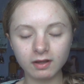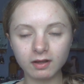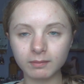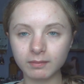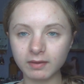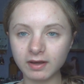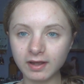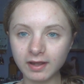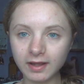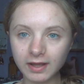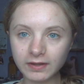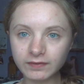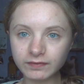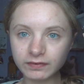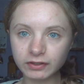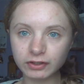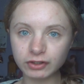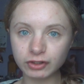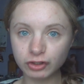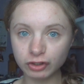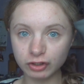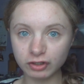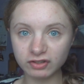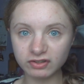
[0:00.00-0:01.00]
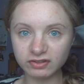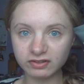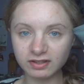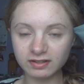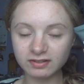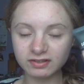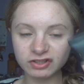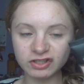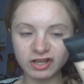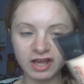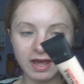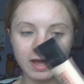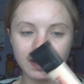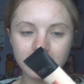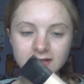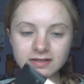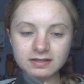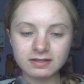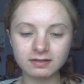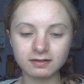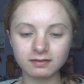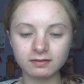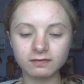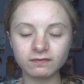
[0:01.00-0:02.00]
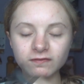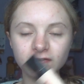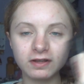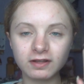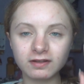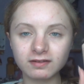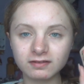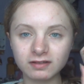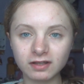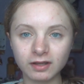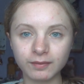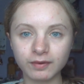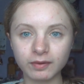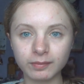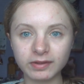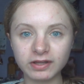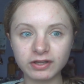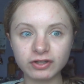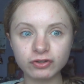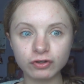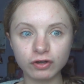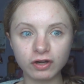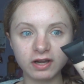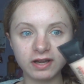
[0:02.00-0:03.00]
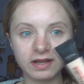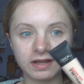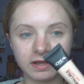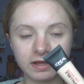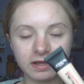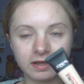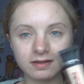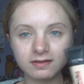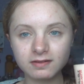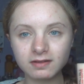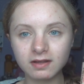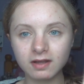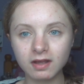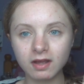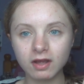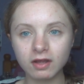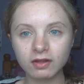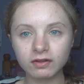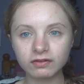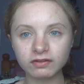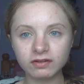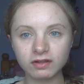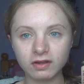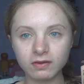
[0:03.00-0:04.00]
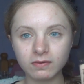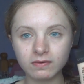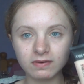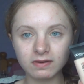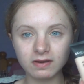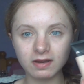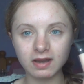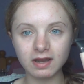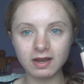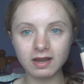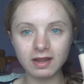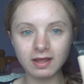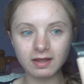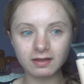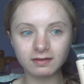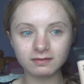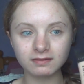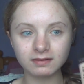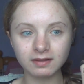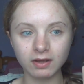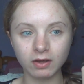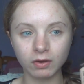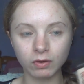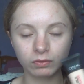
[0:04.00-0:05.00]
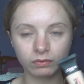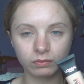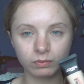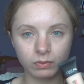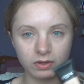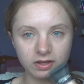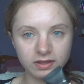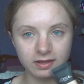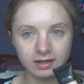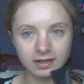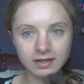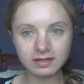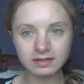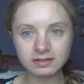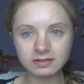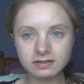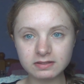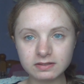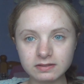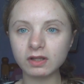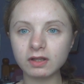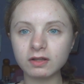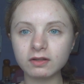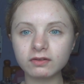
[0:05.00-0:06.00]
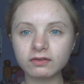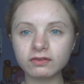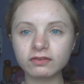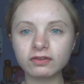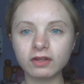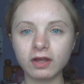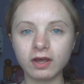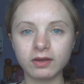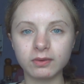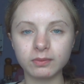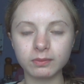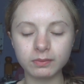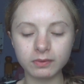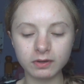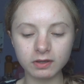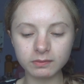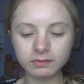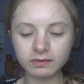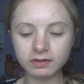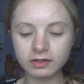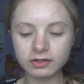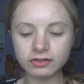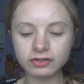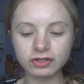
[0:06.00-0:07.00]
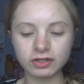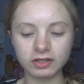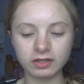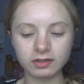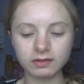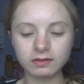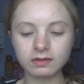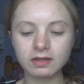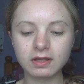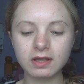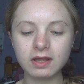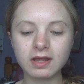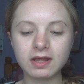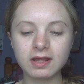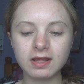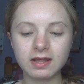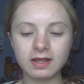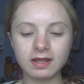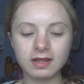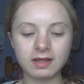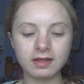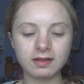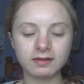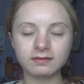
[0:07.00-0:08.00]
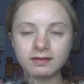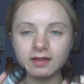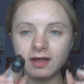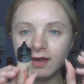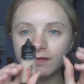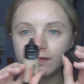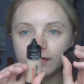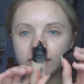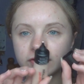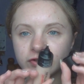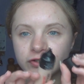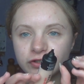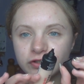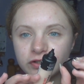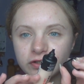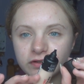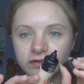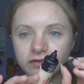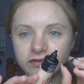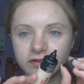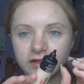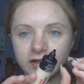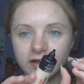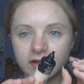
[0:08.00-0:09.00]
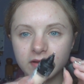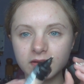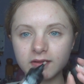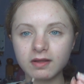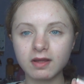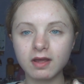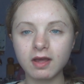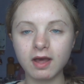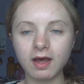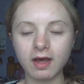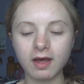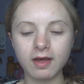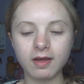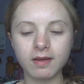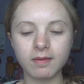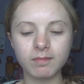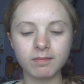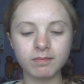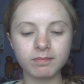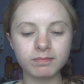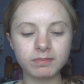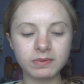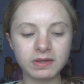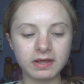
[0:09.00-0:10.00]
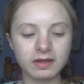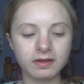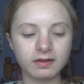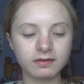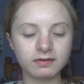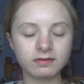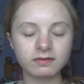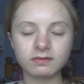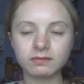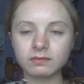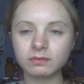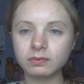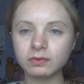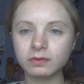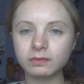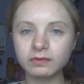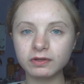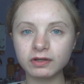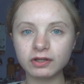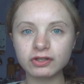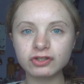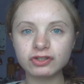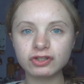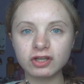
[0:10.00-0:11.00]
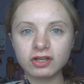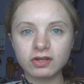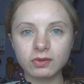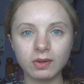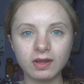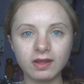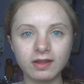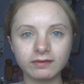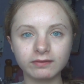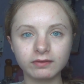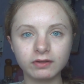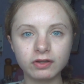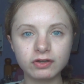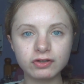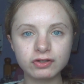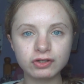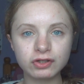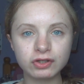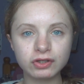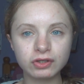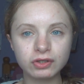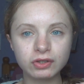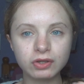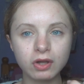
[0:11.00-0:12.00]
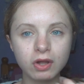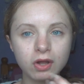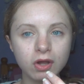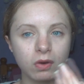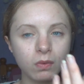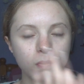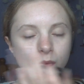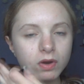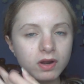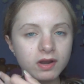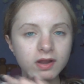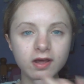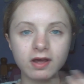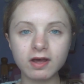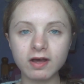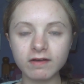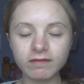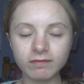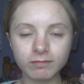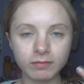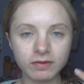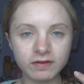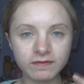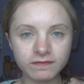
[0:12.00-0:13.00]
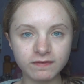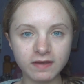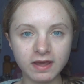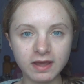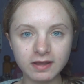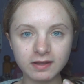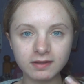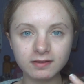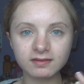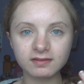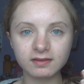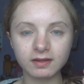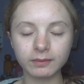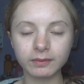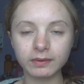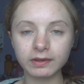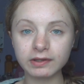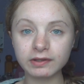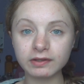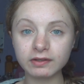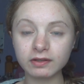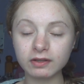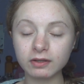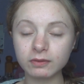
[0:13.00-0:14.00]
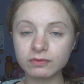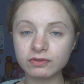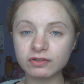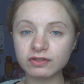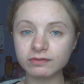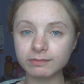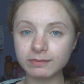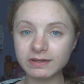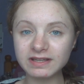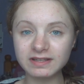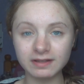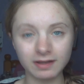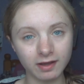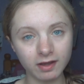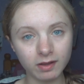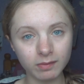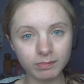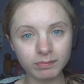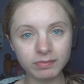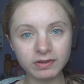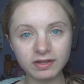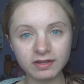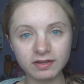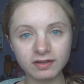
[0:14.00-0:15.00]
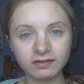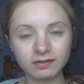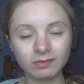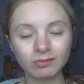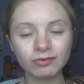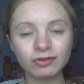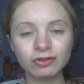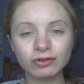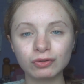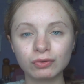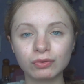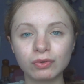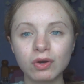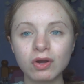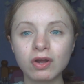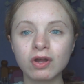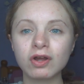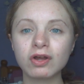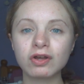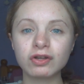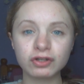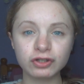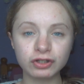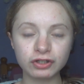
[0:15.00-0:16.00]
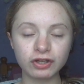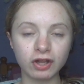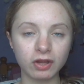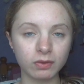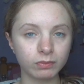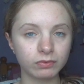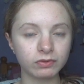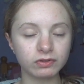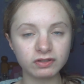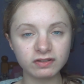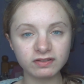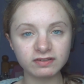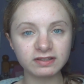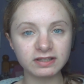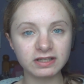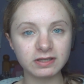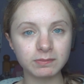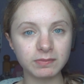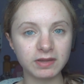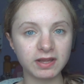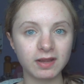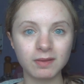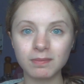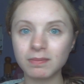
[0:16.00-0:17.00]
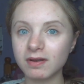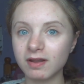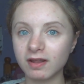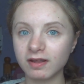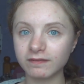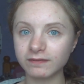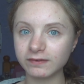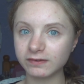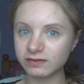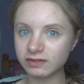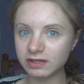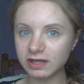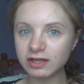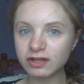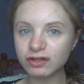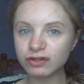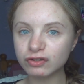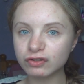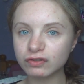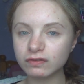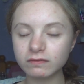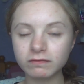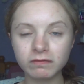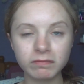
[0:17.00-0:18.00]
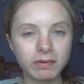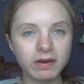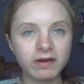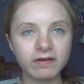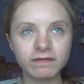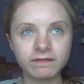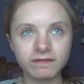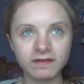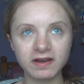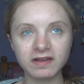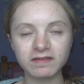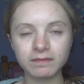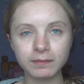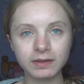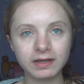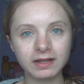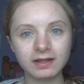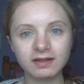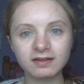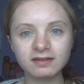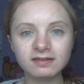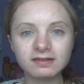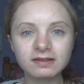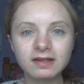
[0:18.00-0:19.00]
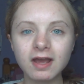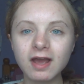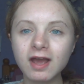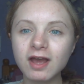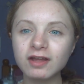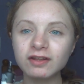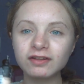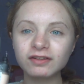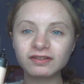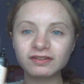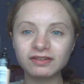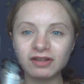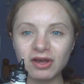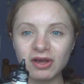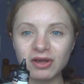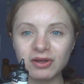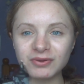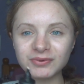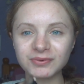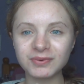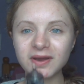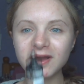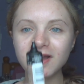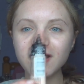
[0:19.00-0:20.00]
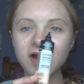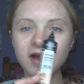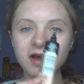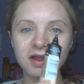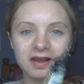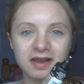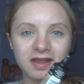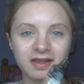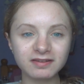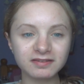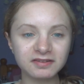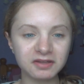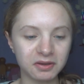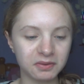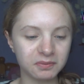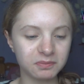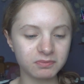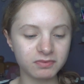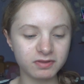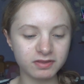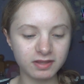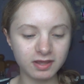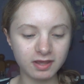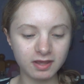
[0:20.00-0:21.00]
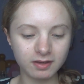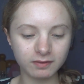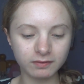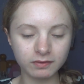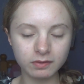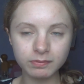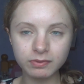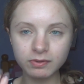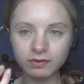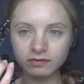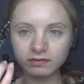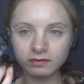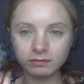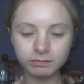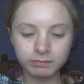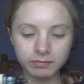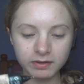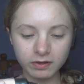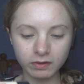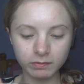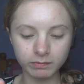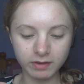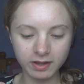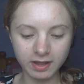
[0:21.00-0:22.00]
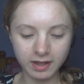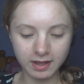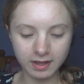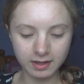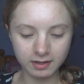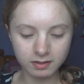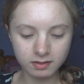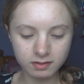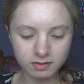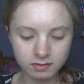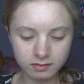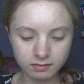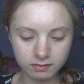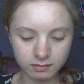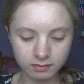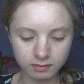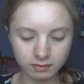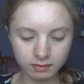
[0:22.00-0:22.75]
I haven't used this yet. This is the first time I'm going to be trying it, so let's get on with it. So what I'm going to do is, I haven't actually used it, but what I'm going to do is I'm going to do one half of my face. I'm going to go into speed up because I'm sure you don't want to see me applying foundation for about 5 minutes, so let's get on with it. I'm going to put some back on my hand.